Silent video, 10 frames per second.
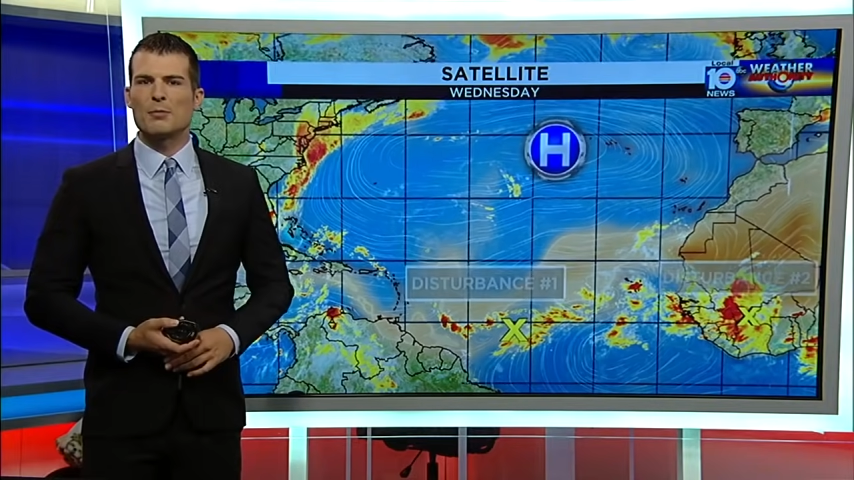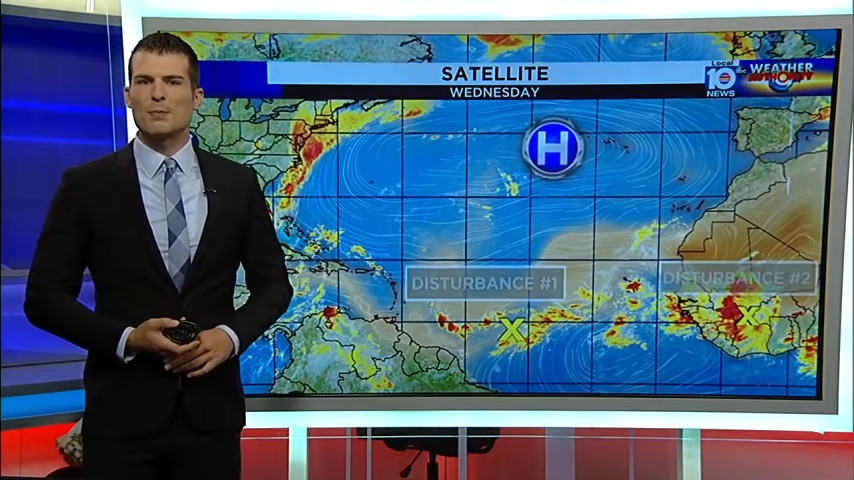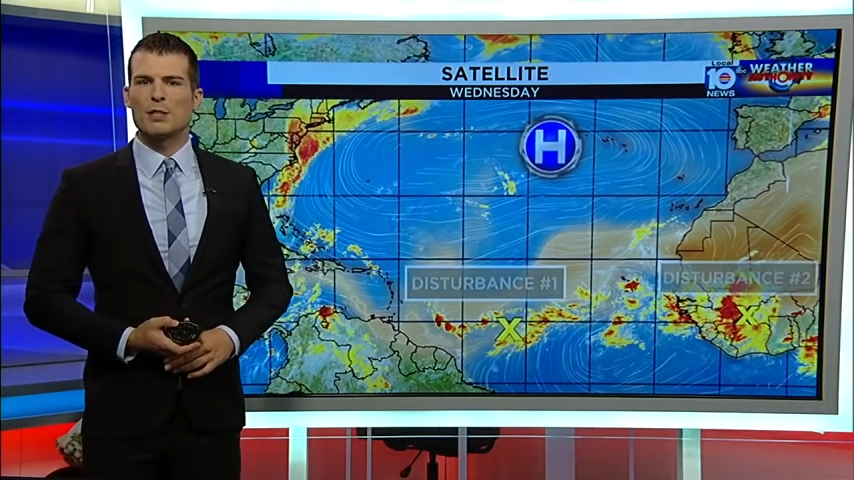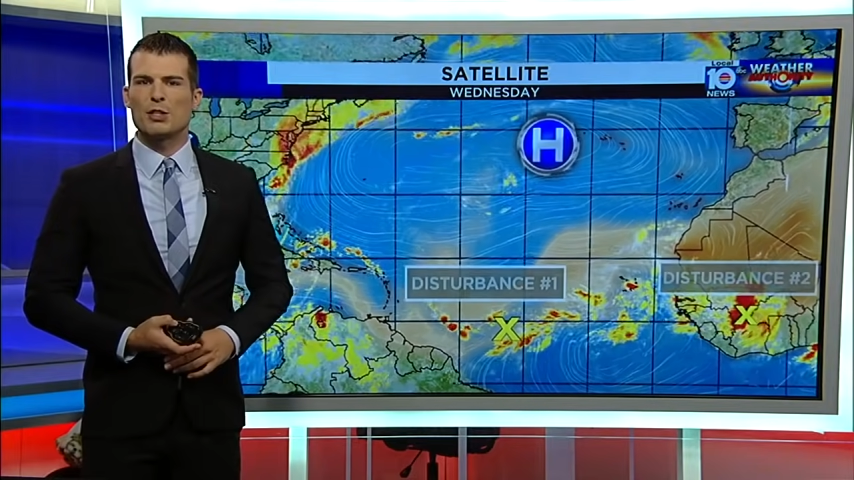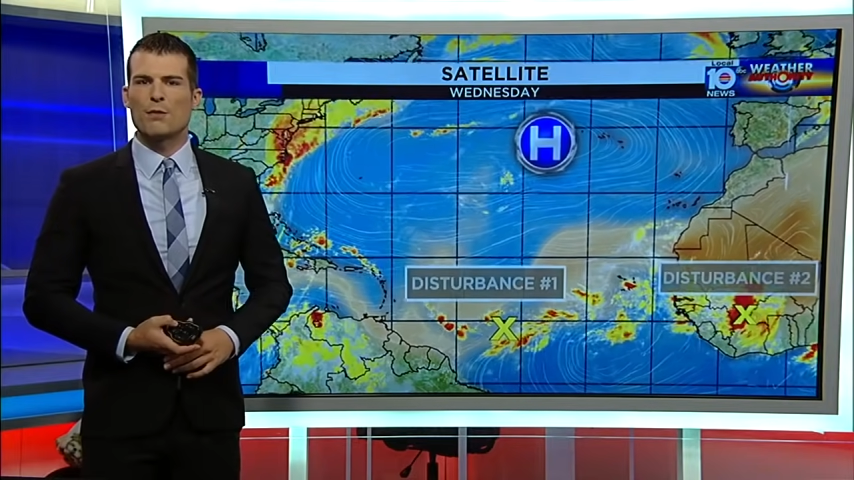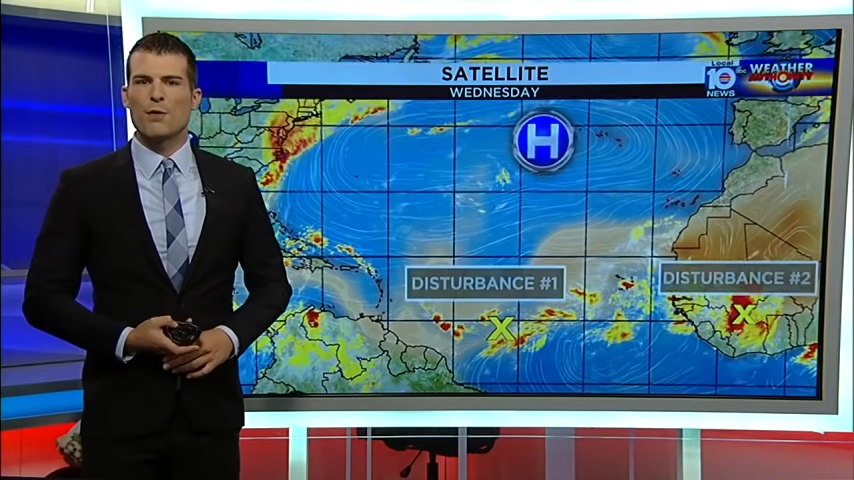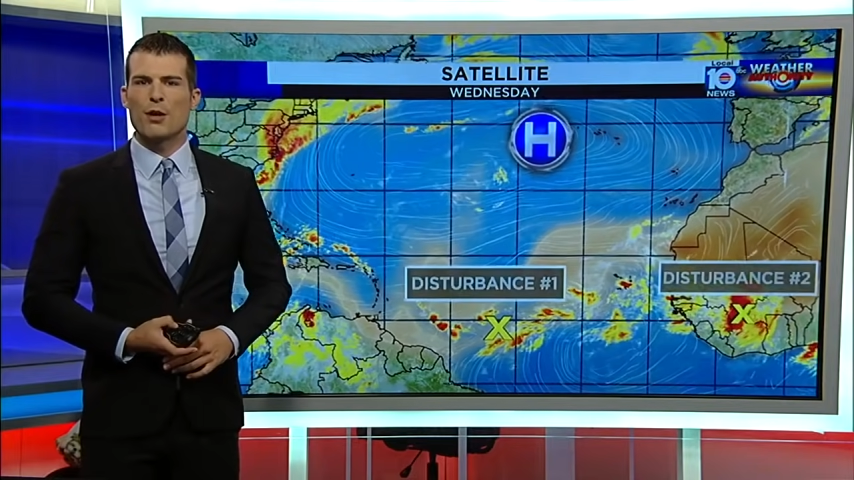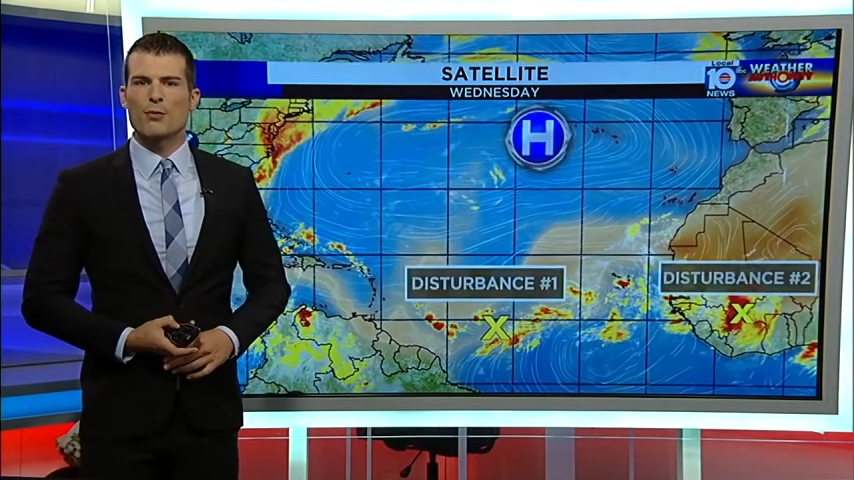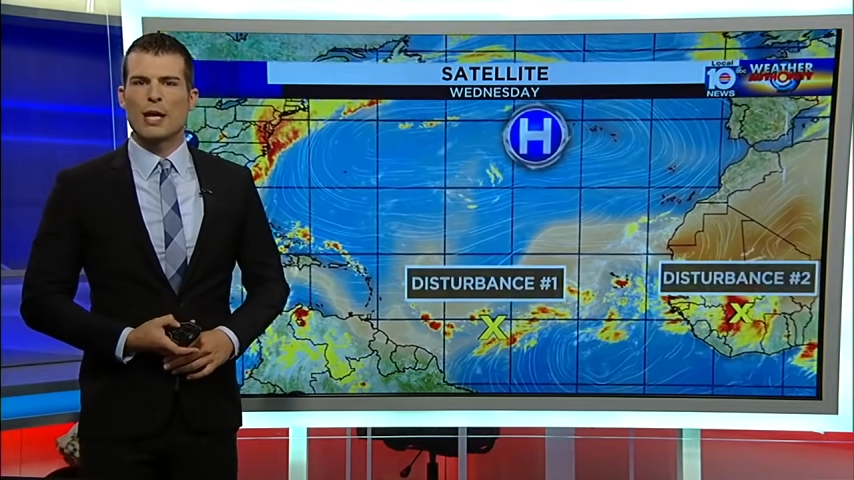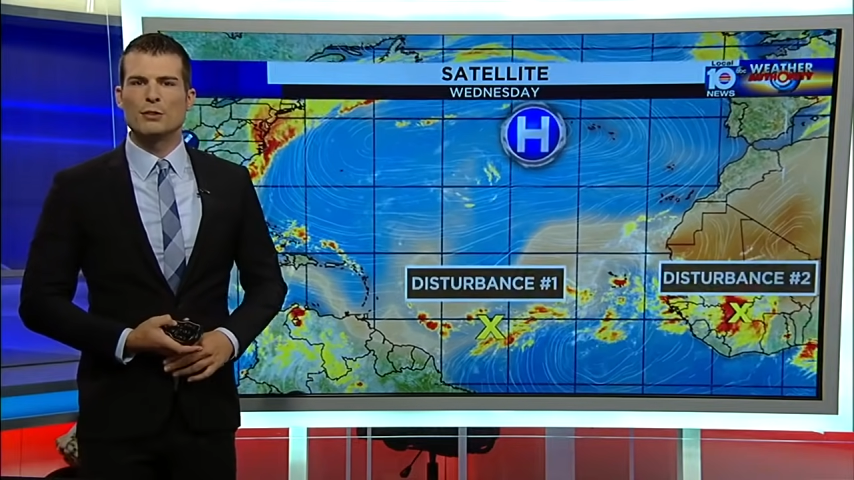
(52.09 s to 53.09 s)
especially
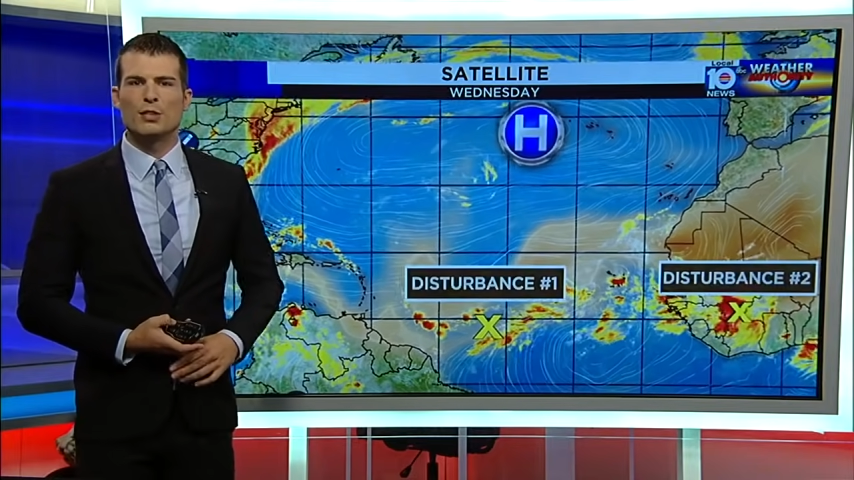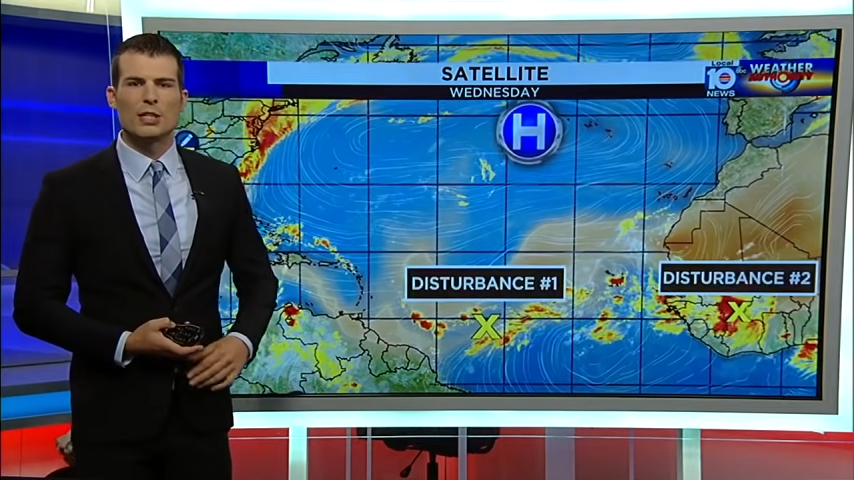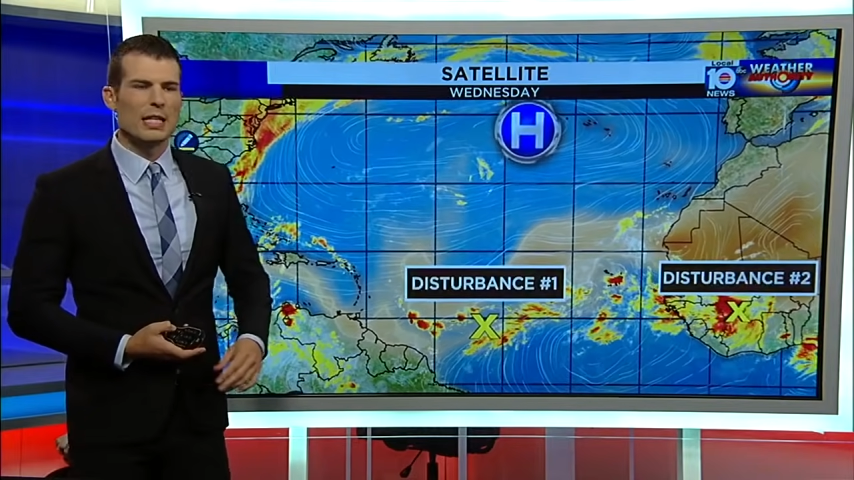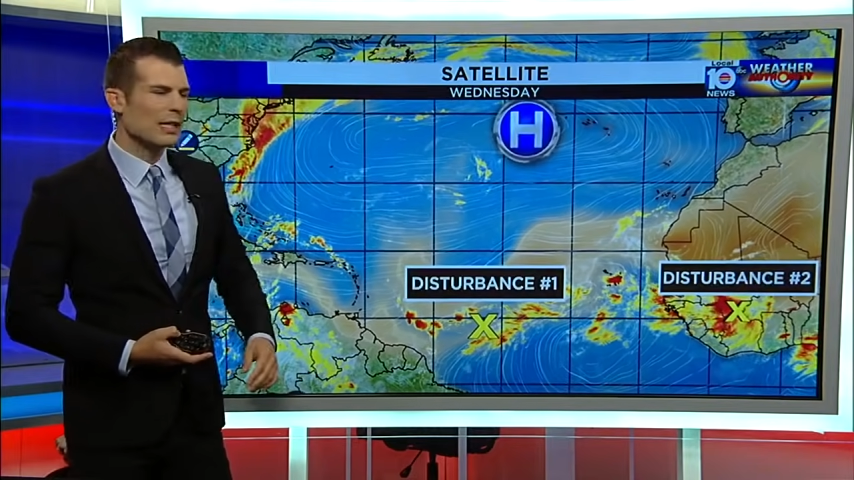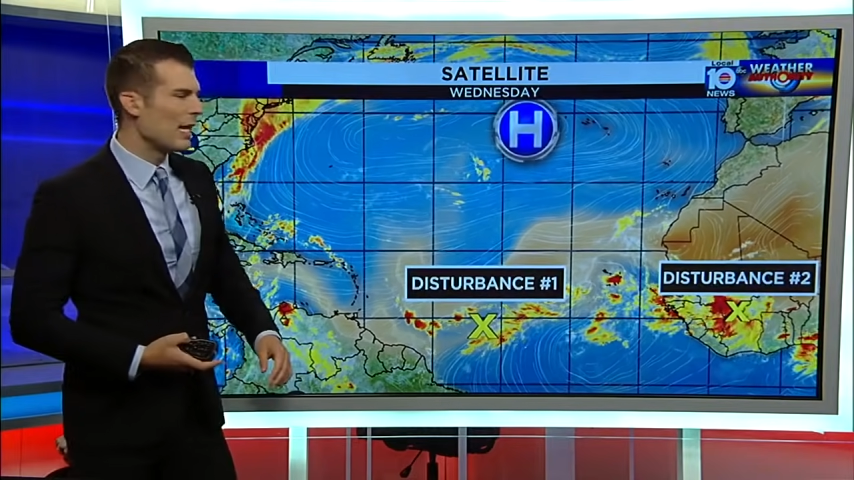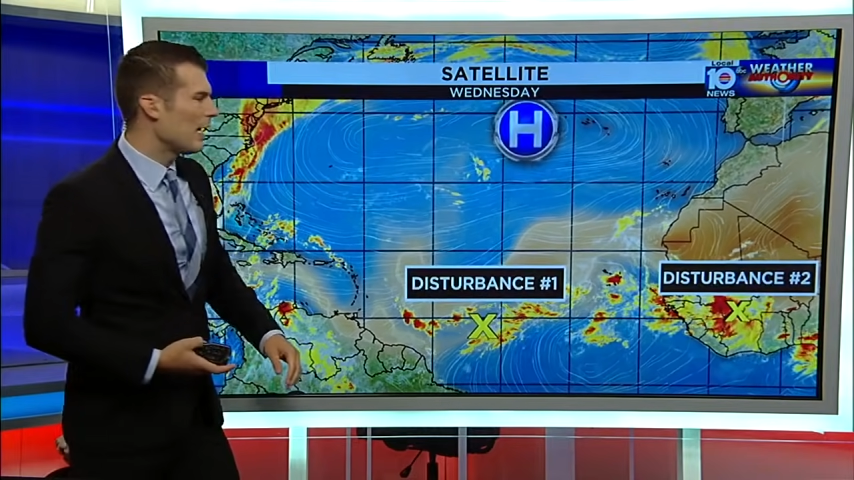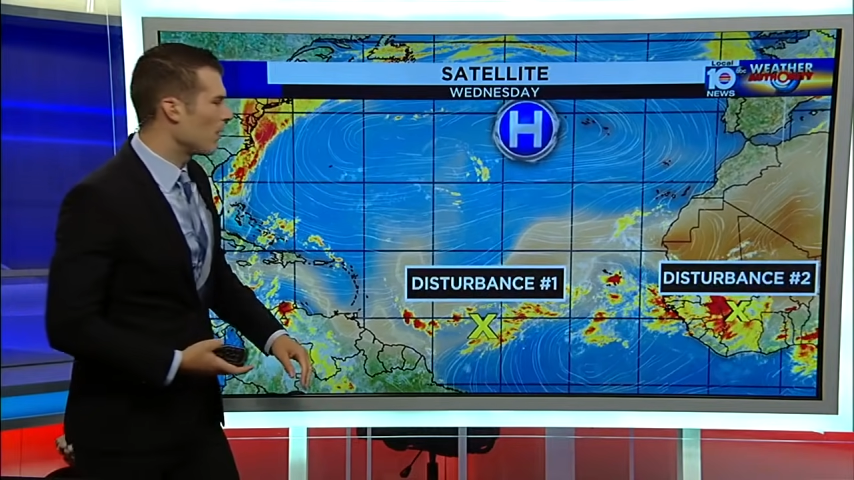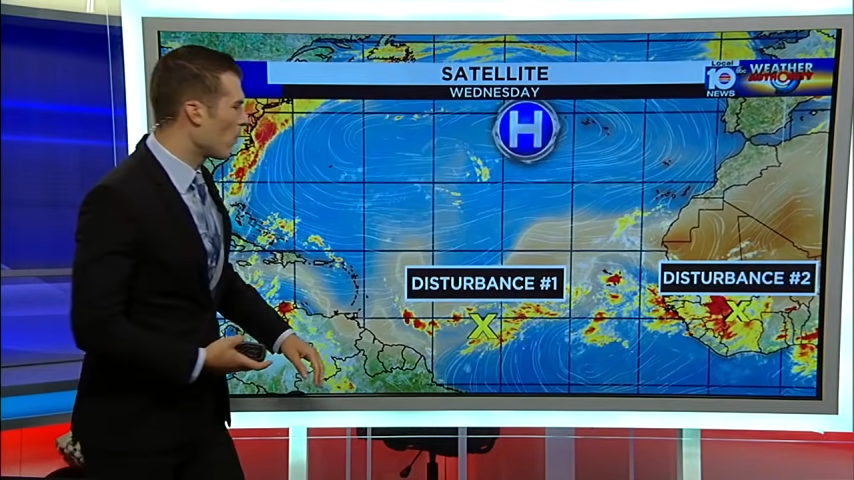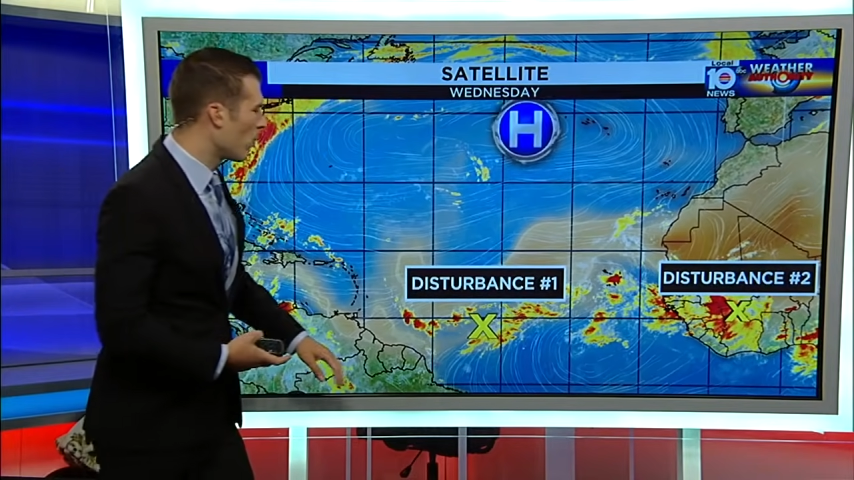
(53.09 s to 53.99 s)
farther out into the Atlantic.